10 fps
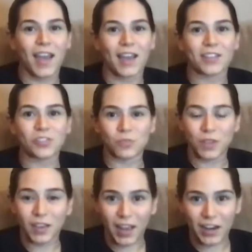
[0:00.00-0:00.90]
and you
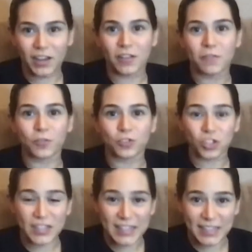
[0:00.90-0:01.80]
can get it for
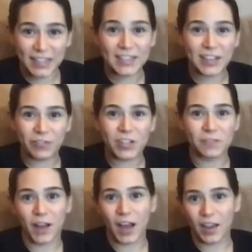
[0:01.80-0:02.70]
just
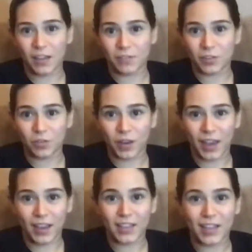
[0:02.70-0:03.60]
675
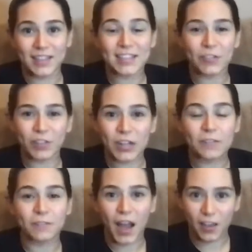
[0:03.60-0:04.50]
okay that's
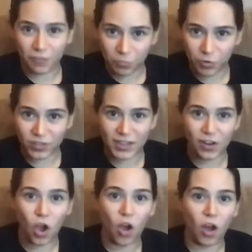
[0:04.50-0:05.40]

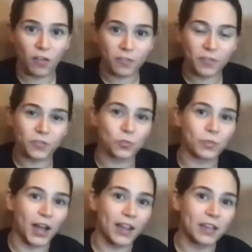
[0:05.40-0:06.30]
75% off if you
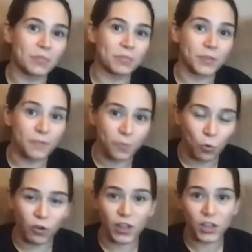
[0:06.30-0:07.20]
buy it
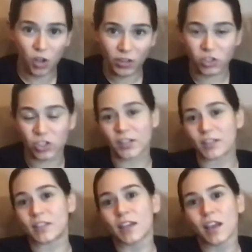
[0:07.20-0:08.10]
before it
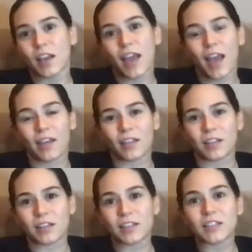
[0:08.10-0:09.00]
launches
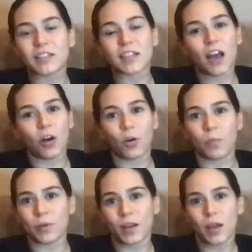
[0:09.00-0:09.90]
and this is to
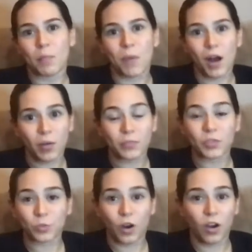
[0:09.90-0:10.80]
help moms
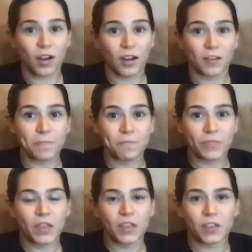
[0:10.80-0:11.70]
who are
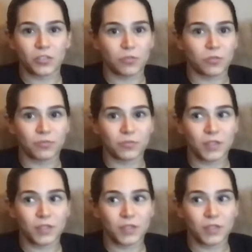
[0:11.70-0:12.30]
you know